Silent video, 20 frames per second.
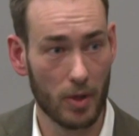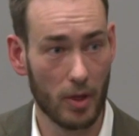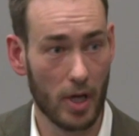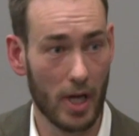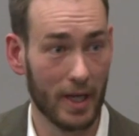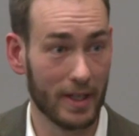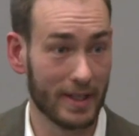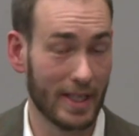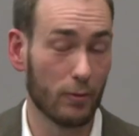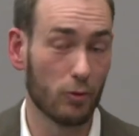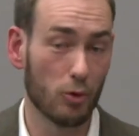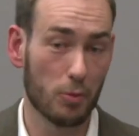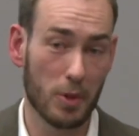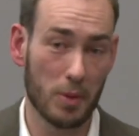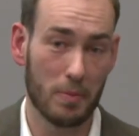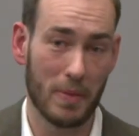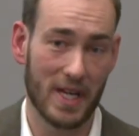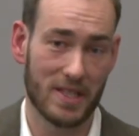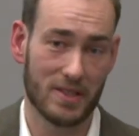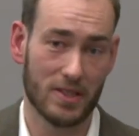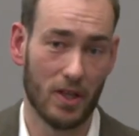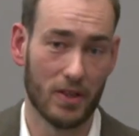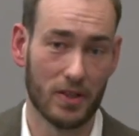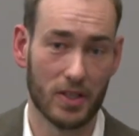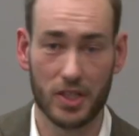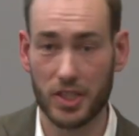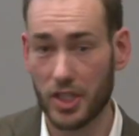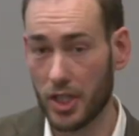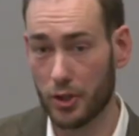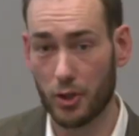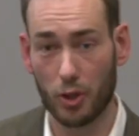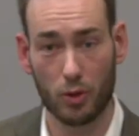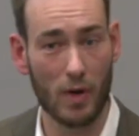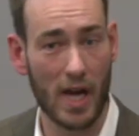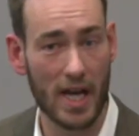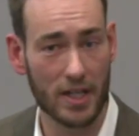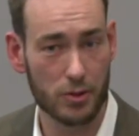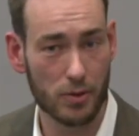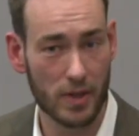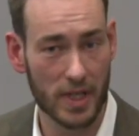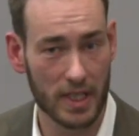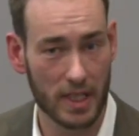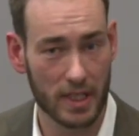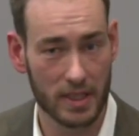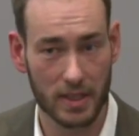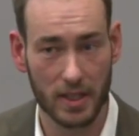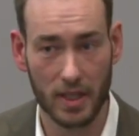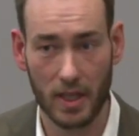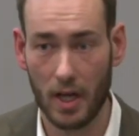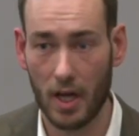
and that would be based on the year you graduated,